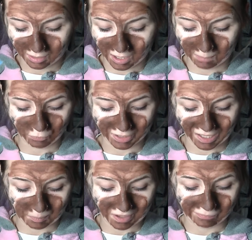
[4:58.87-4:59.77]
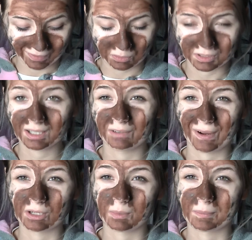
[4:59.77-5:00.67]
I'm really happy I found it. I
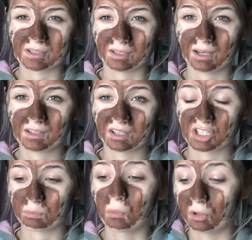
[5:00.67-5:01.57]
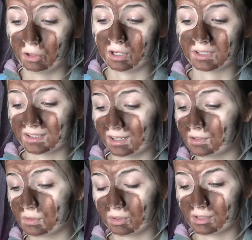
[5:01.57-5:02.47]
found it by mistake because I just bought a load of
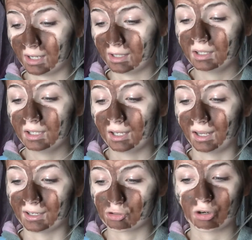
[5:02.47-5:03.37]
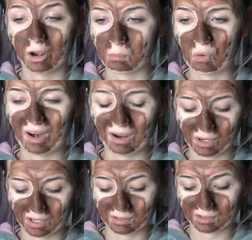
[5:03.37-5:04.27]
concealers one day and tried them all out
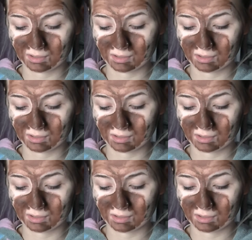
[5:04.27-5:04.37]
and